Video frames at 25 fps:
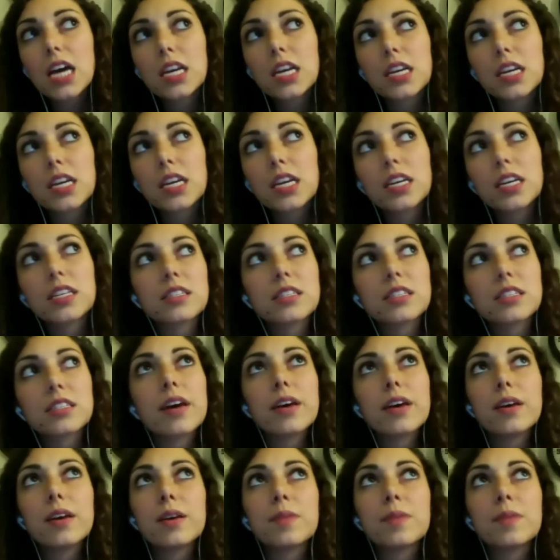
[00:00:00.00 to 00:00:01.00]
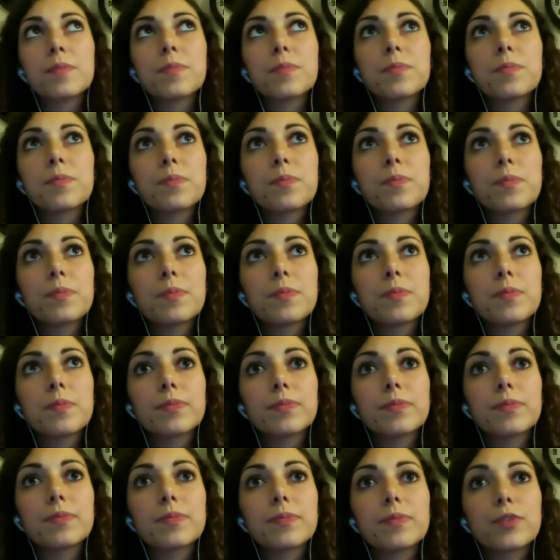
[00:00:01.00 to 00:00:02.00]
it's
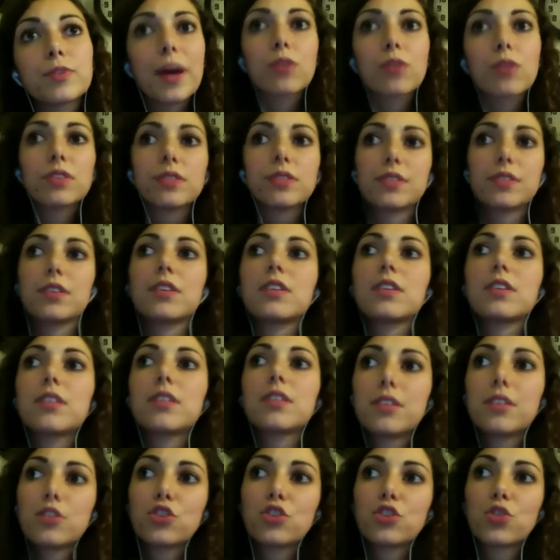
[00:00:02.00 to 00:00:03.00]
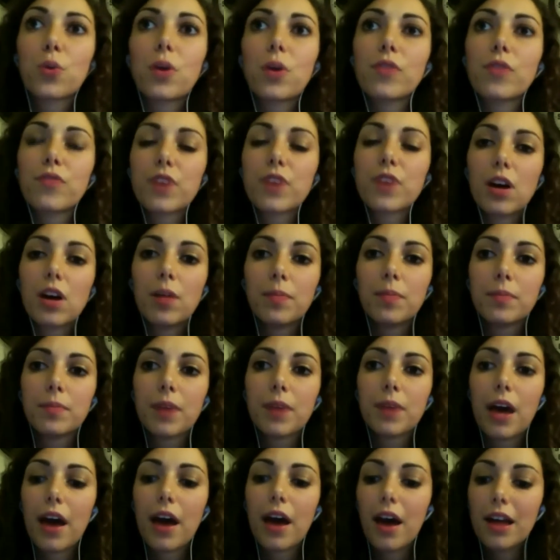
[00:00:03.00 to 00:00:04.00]
so Bound is a short film.
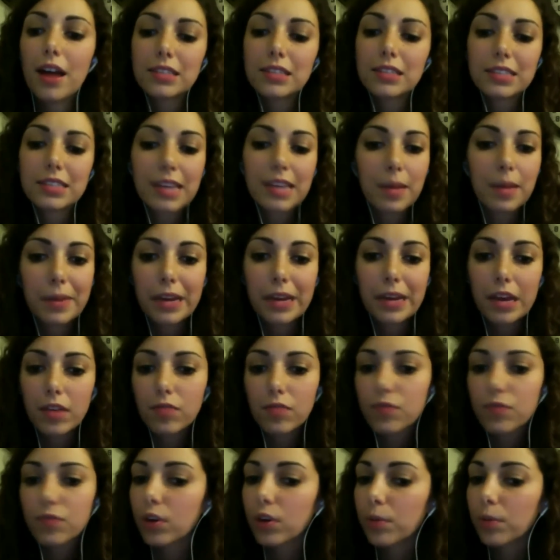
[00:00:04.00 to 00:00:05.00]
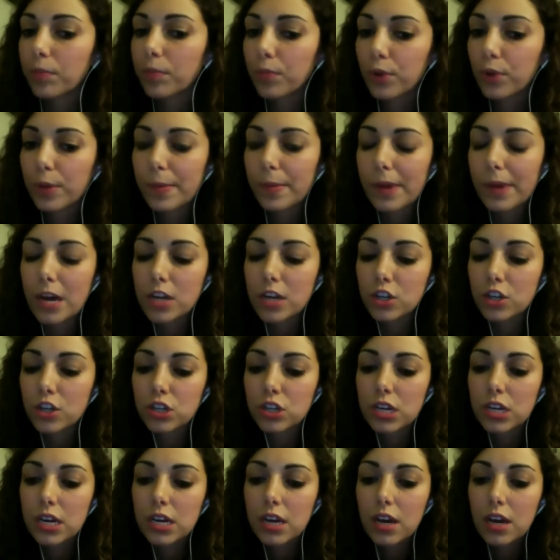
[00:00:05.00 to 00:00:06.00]
It's a 10-minute film, pretty
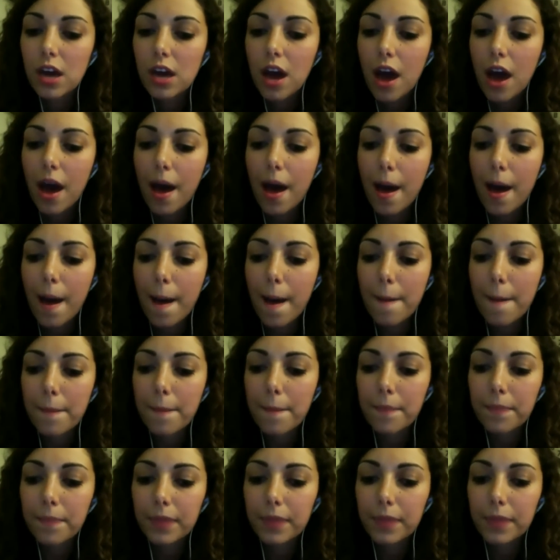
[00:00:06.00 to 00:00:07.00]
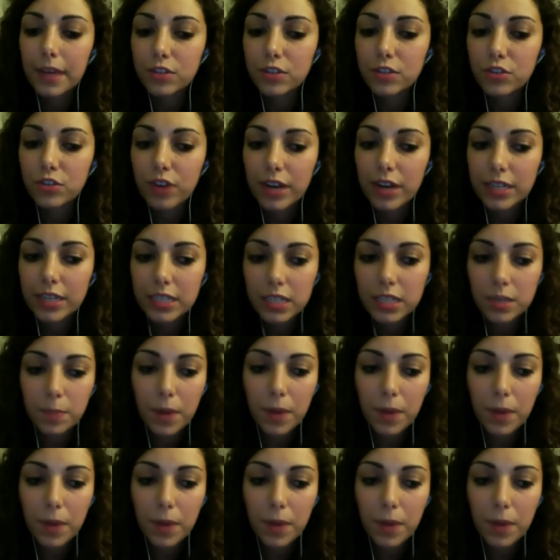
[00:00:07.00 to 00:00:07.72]
much. That's directed